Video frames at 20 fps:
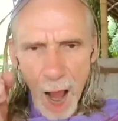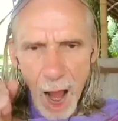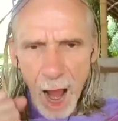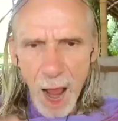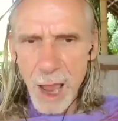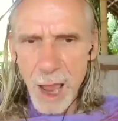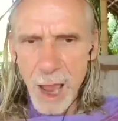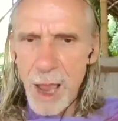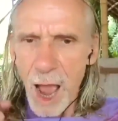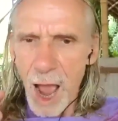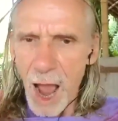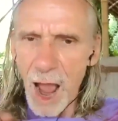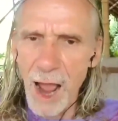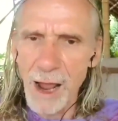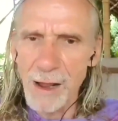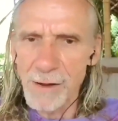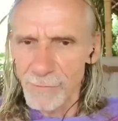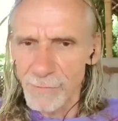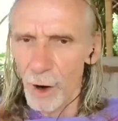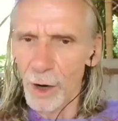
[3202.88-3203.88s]

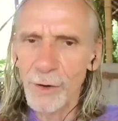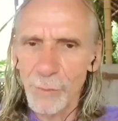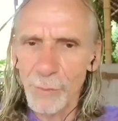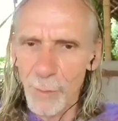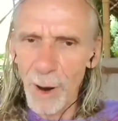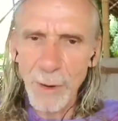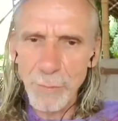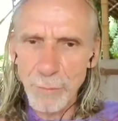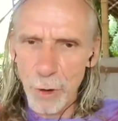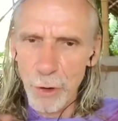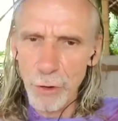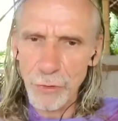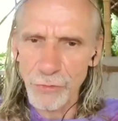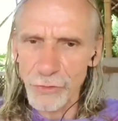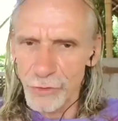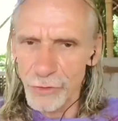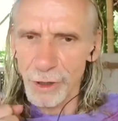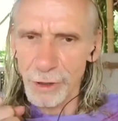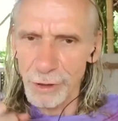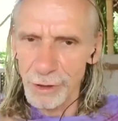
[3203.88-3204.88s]
I want my
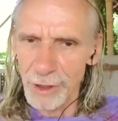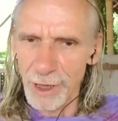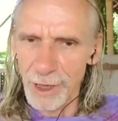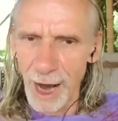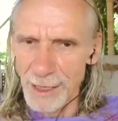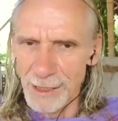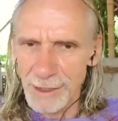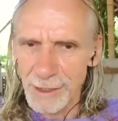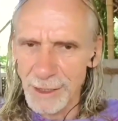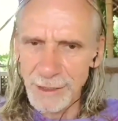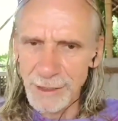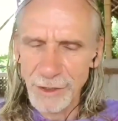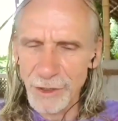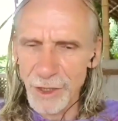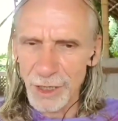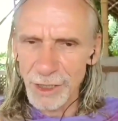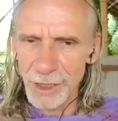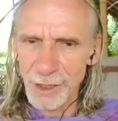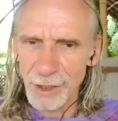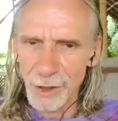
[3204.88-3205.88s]
personal right and
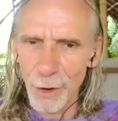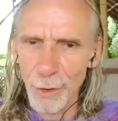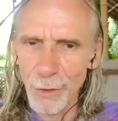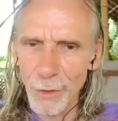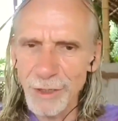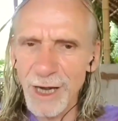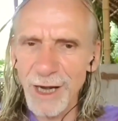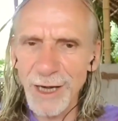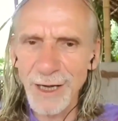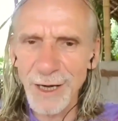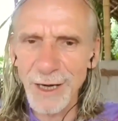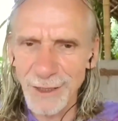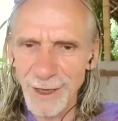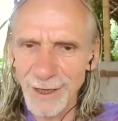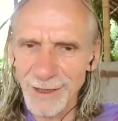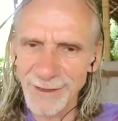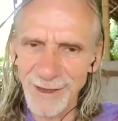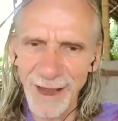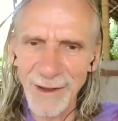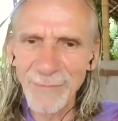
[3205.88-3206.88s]
to continue
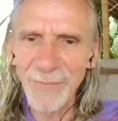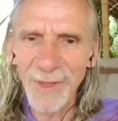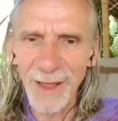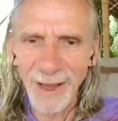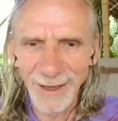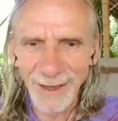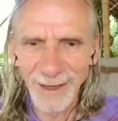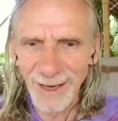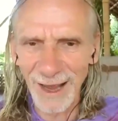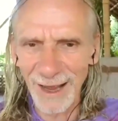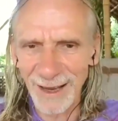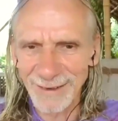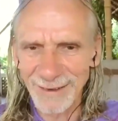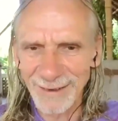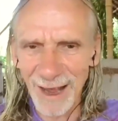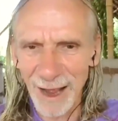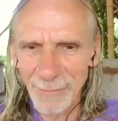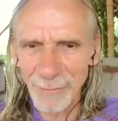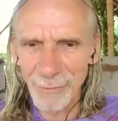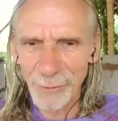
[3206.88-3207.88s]
the same thing as
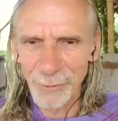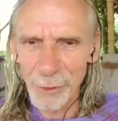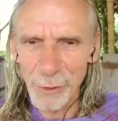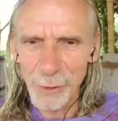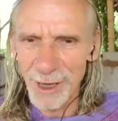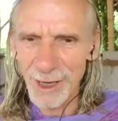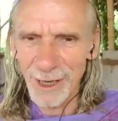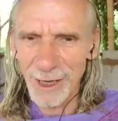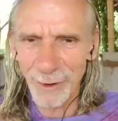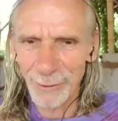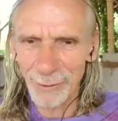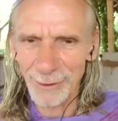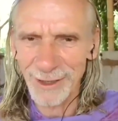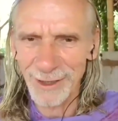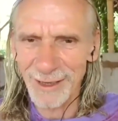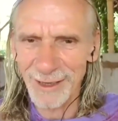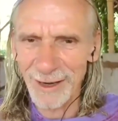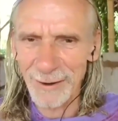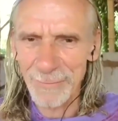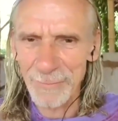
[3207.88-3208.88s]
I'm doing all
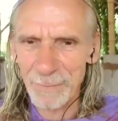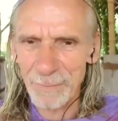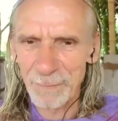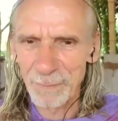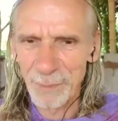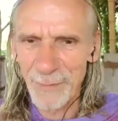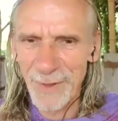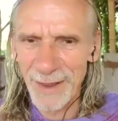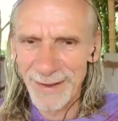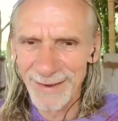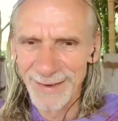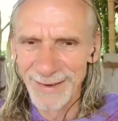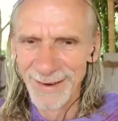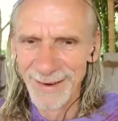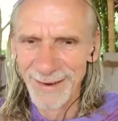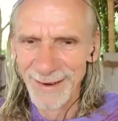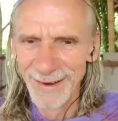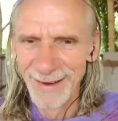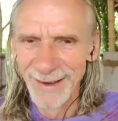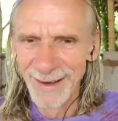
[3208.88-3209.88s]
the time.
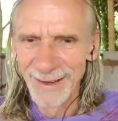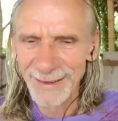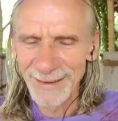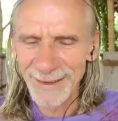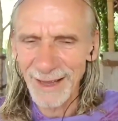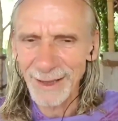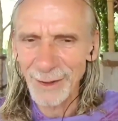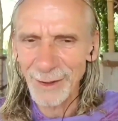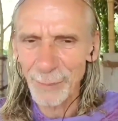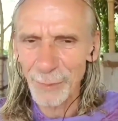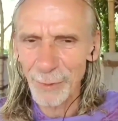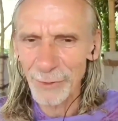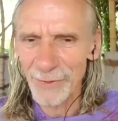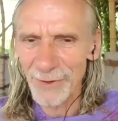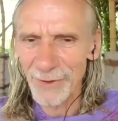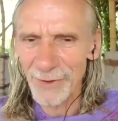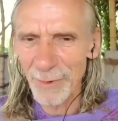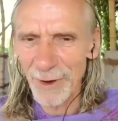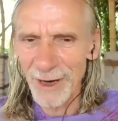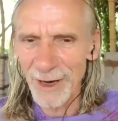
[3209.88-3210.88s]
That
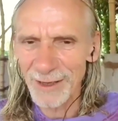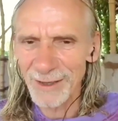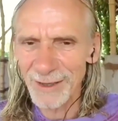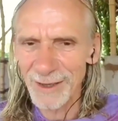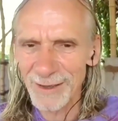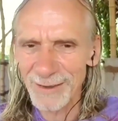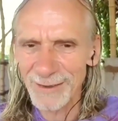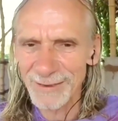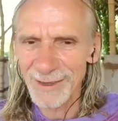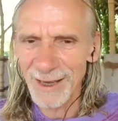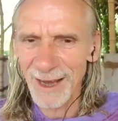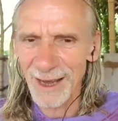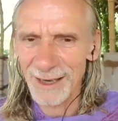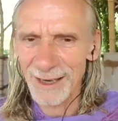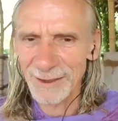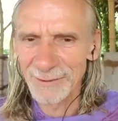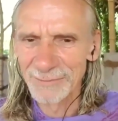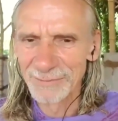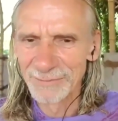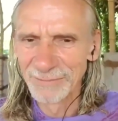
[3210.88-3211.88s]
possibility is
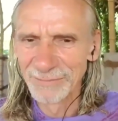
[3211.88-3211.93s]
there.